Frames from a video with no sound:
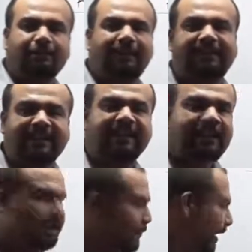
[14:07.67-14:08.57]
So I
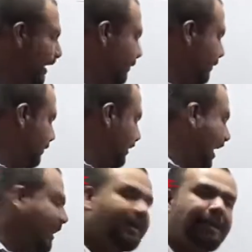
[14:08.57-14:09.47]
think you can remember
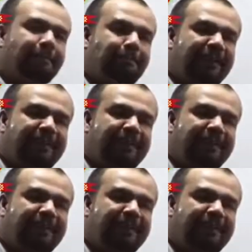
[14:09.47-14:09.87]
that